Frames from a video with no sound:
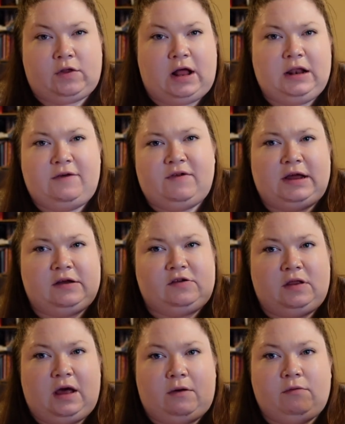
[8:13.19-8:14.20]
I'll leave a link
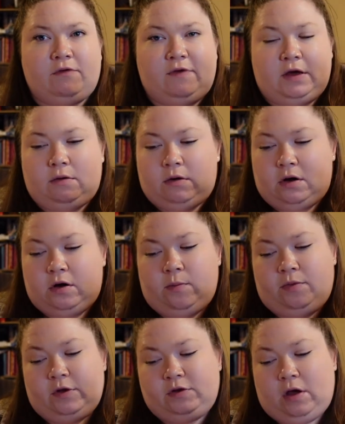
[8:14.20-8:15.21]
to that review
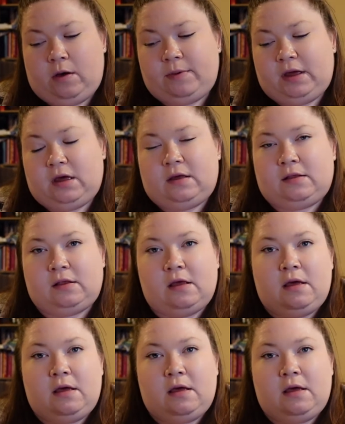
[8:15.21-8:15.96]
up the top because